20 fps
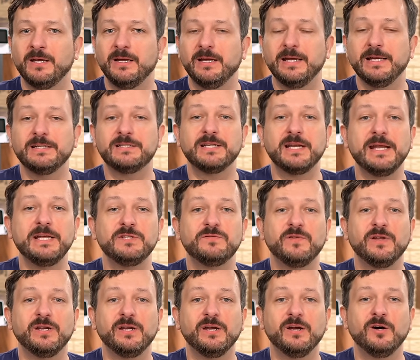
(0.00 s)
In today's
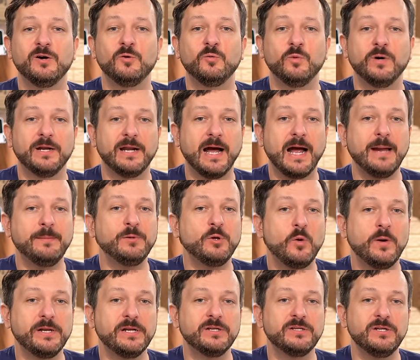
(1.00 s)
video, what I'm
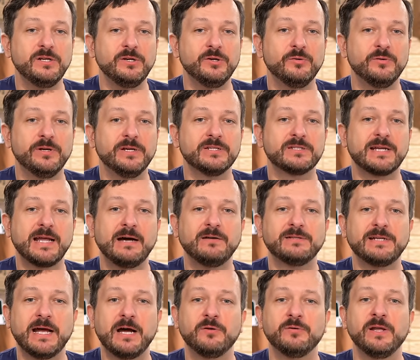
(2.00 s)
going to do is
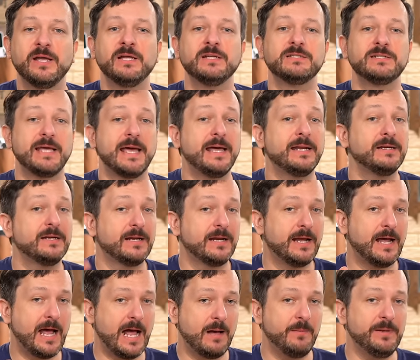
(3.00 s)
count down 10
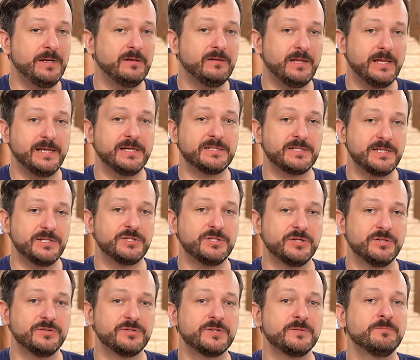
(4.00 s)
common Linux
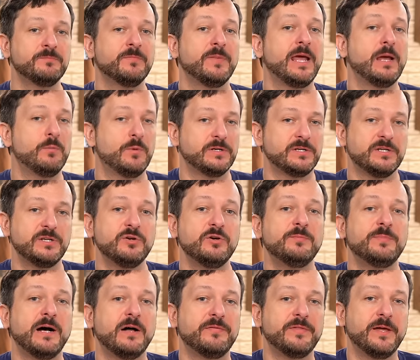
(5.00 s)
issues and what to do
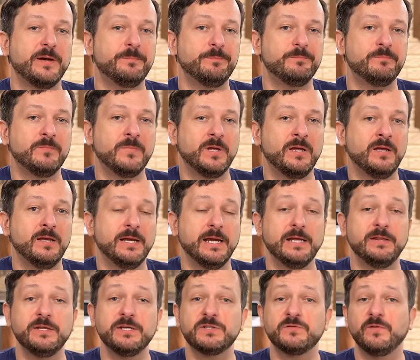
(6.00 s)
about them.
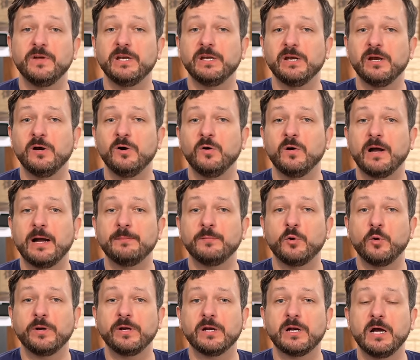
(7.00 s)
In this video, I'm
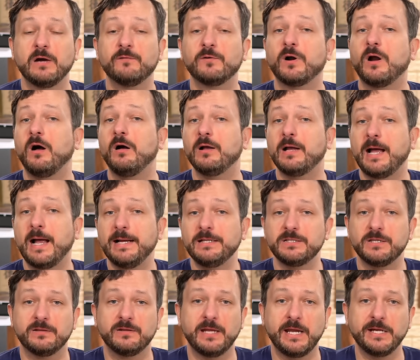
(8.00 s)
going to cover all
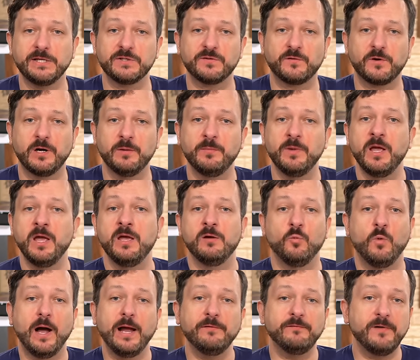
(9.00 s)
kinds of things from
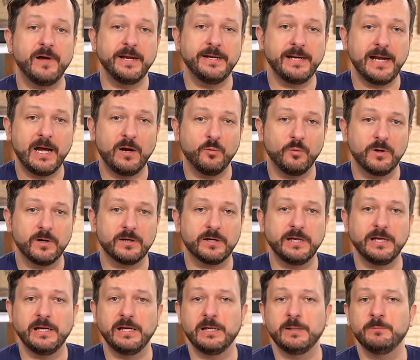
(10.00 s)
Wi-Fi not
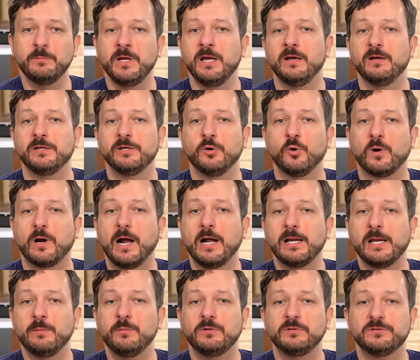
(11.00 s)
working, you're
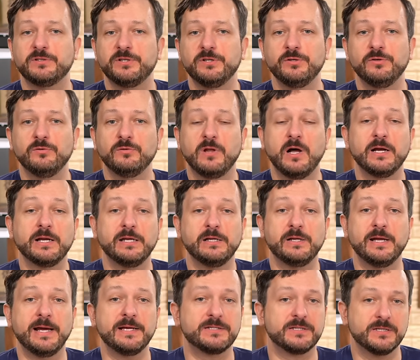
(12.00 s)
unable to log
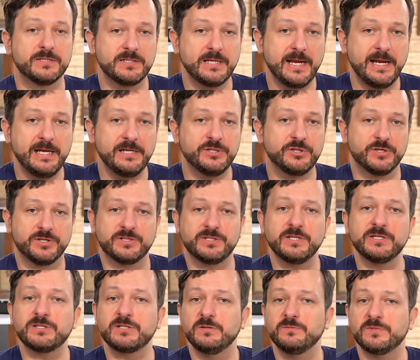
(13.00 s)
into SSH, your
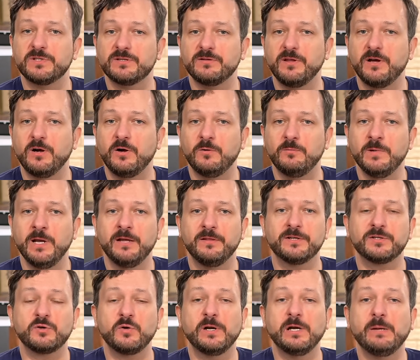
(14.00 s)
system's slow,
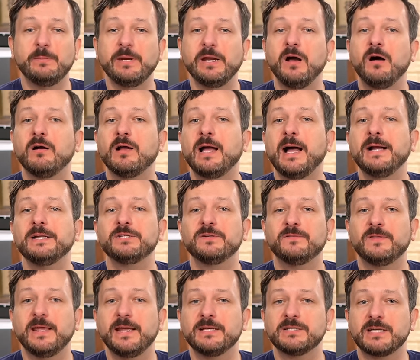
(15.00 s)
there's going to be all kinds
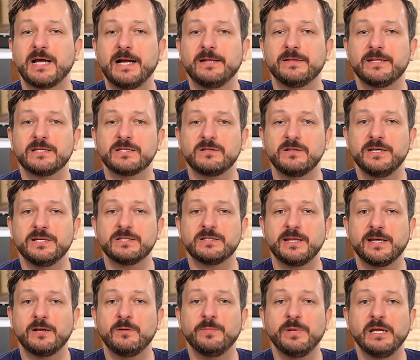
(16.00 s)
of things on this list
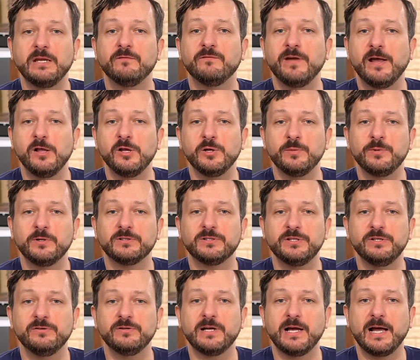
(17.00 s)
that'll be valuable
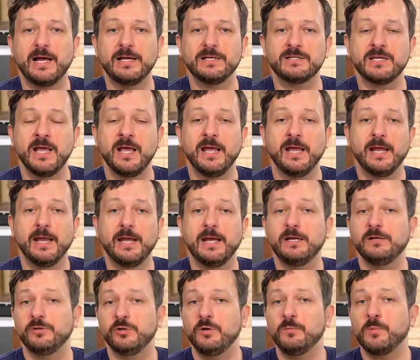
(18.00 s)
to you guys,
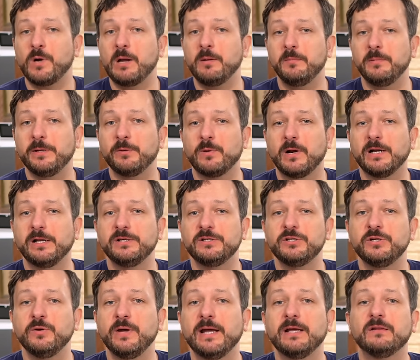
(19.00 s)
and you'll probably run
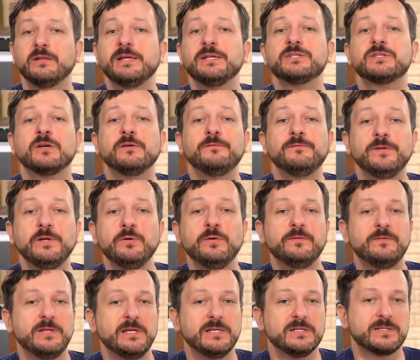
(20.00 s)
into at least a few
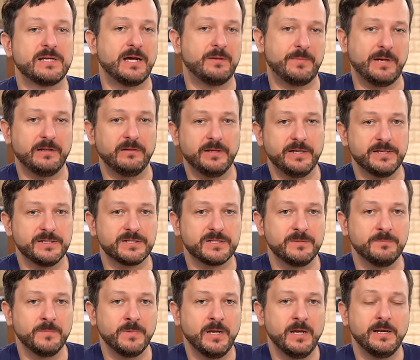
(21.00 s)
of these on my list.
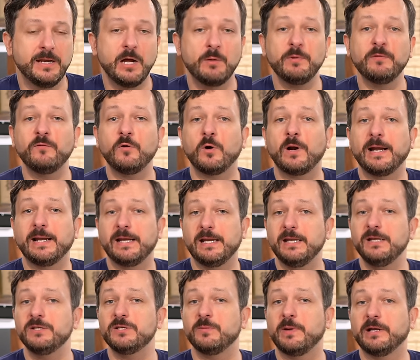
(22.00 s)
Now before I
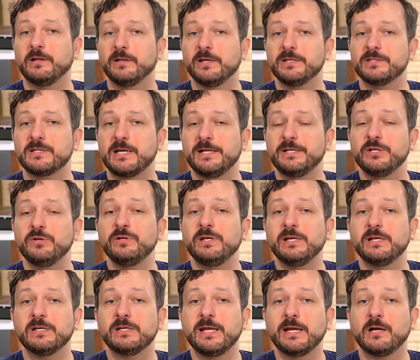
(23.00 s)
get into my list, I do
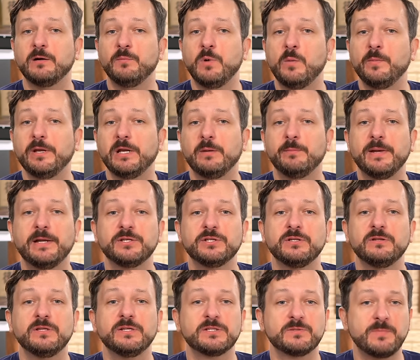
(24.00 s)
need to take a moment and
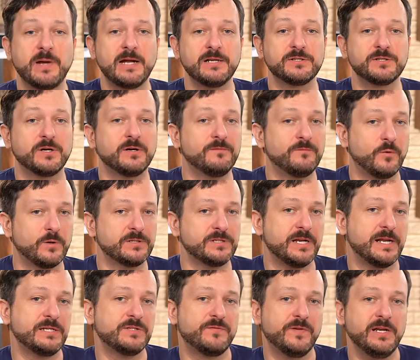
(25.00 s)
mention the sponsor for
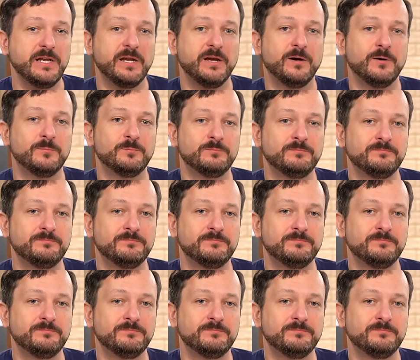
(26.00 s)
today's video.